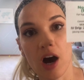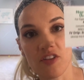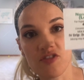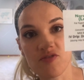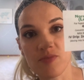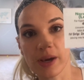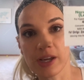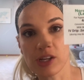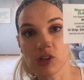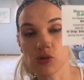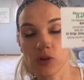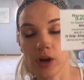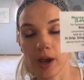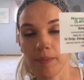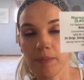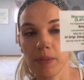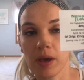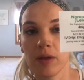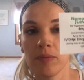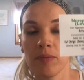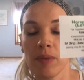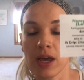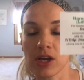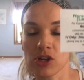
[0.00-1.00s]
my drip and
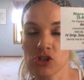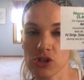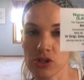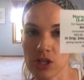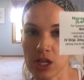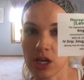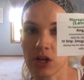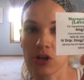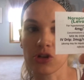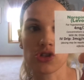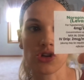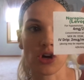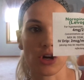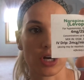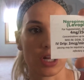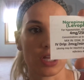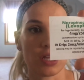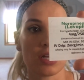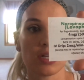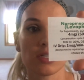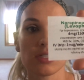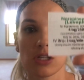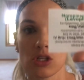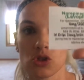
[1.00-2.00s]
make sure that you're charting
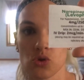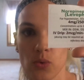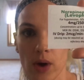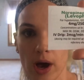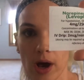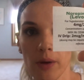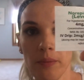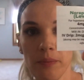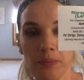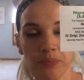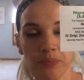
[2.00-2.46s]
this as well.